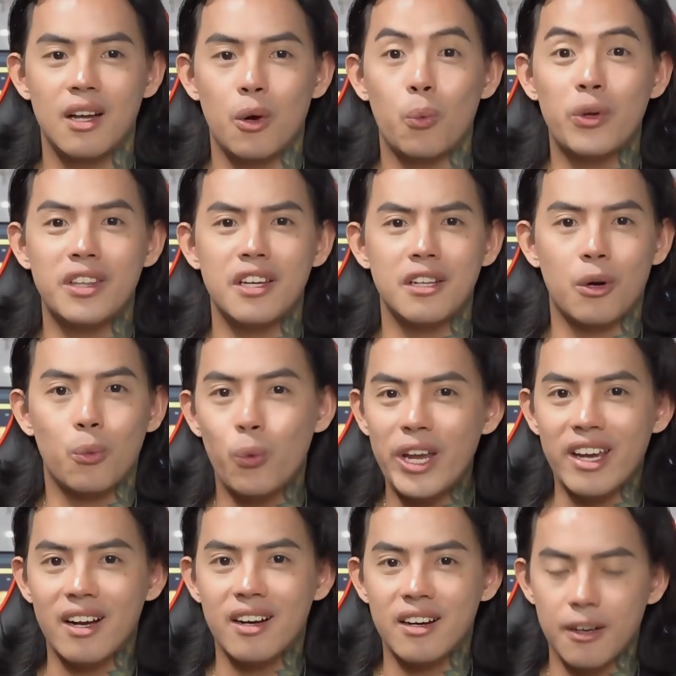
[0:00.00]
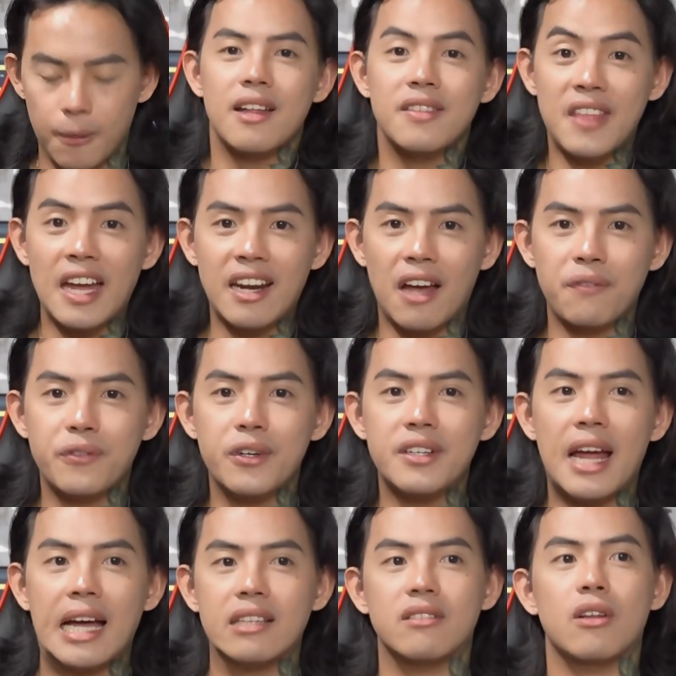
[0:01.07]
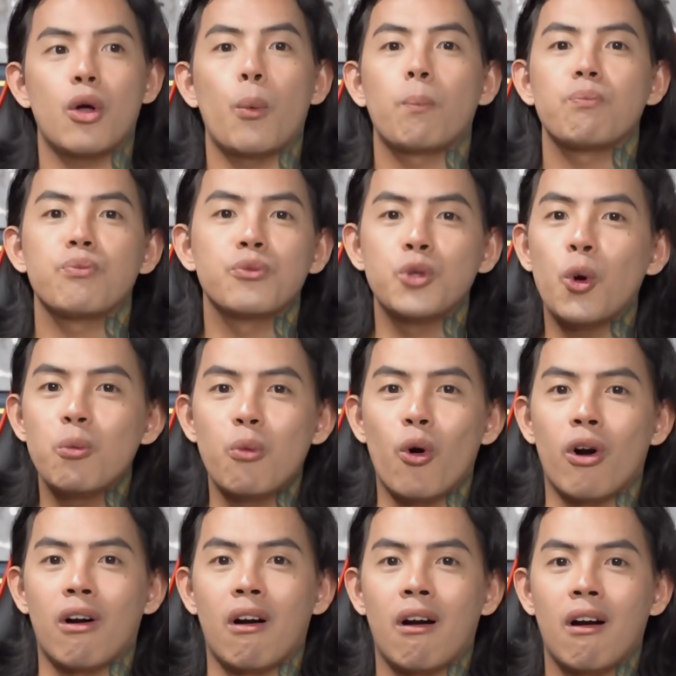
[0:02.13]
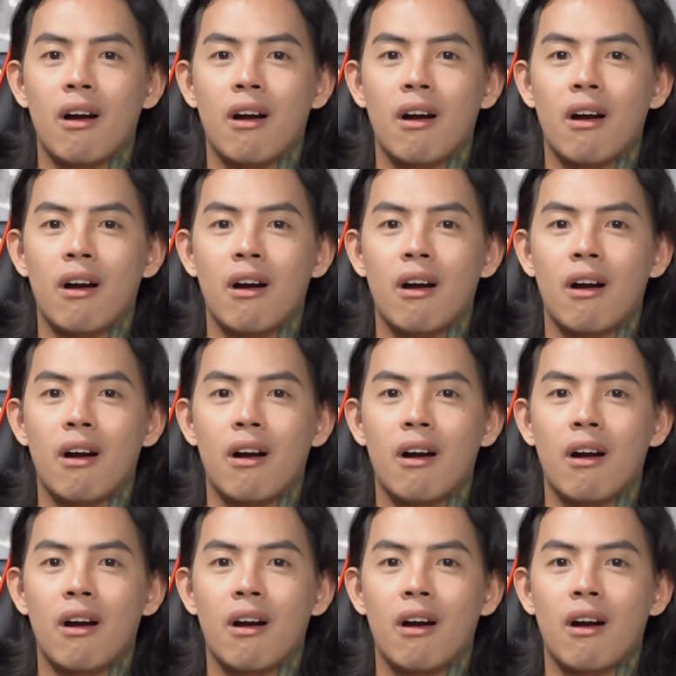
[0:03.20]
within a week. Then after that, no more.